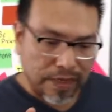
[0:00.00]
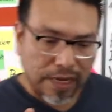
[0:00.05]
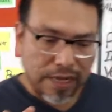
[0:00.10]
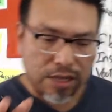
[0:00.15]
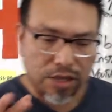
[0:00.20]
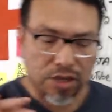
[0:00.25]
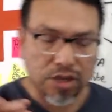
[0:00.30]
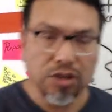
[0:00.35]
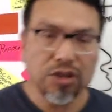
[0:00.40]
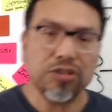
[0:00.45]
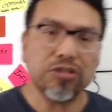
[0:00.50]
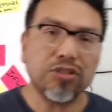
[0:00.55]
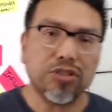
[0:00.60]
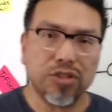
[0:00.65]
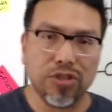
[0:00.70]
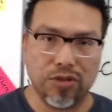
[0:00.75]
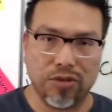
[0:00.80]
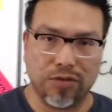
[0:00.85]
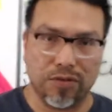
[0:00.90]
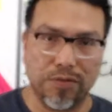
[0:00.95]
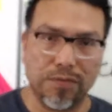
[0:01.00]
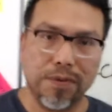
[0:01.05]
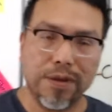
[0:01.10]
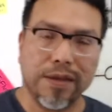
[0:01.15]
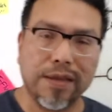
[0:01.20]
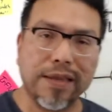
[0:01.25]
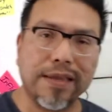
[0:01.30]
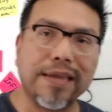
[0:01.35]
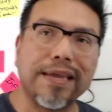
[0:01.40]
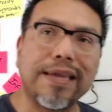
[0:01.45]
YouTube
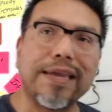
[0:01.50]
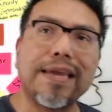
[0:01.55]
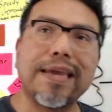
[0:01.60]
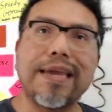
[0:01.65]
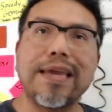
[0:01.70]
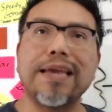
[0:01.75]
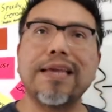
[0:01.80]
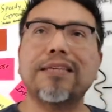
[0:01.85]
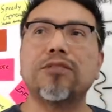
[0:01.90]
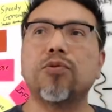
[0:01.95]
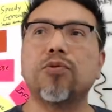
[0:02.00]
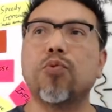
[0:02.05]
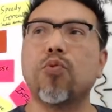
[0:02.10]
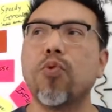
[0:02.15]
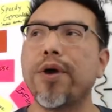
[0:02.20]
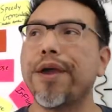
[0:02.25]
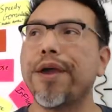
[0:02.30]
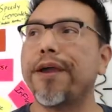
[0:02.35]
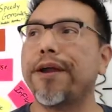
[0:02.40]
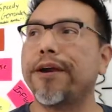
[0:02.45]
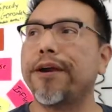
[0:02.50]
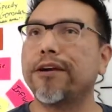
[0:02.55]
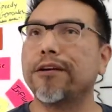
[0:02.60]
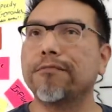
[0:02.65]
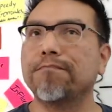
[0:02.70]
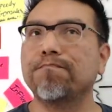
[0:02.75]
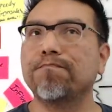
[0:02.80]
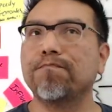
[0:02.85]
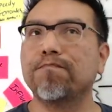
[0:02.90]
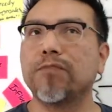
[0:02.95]
is where
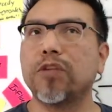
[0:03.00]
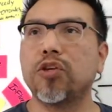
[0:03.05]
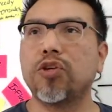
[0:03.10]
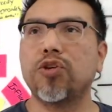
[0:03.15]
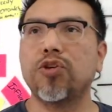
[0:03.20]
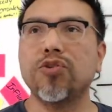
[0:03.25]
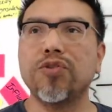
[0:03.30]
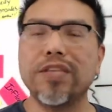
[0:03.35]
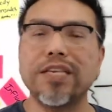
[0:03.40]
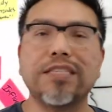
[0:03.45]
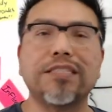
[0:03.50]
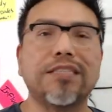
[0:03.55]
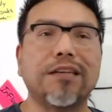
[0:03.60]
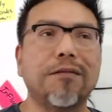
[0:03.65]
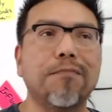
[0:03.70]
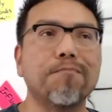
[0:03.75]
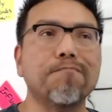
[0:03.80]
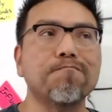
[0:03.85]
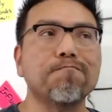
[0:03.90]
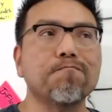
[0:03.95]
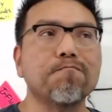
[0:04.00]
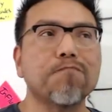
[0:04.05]
you need some